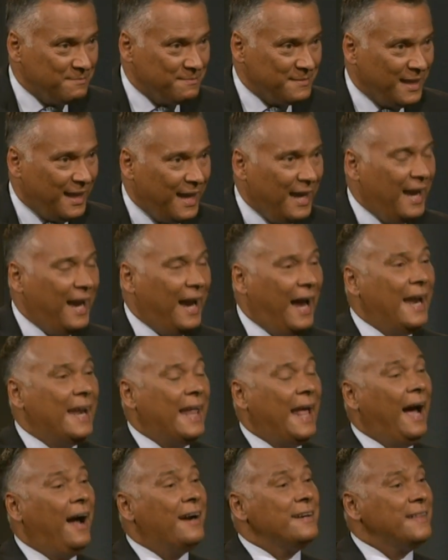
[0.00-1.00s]
Yes. And
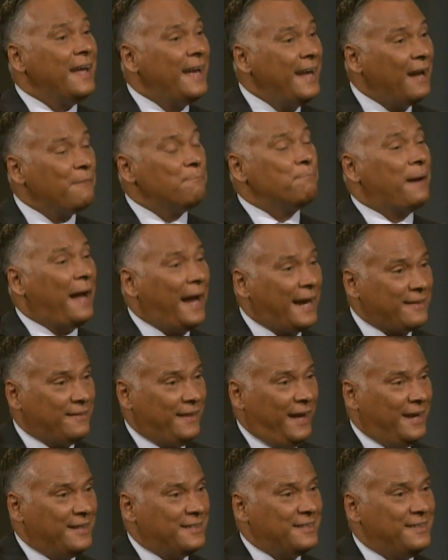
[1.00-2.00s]
how do they unpack
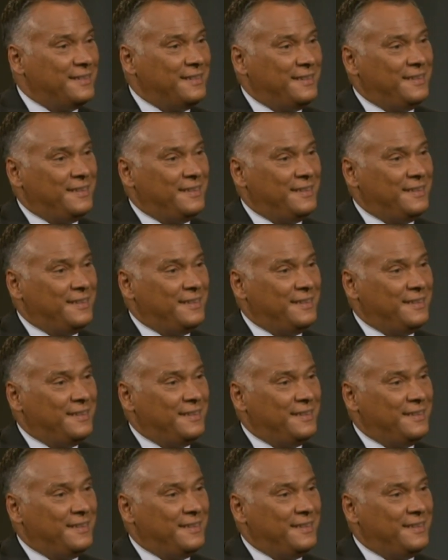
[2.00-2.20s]
that?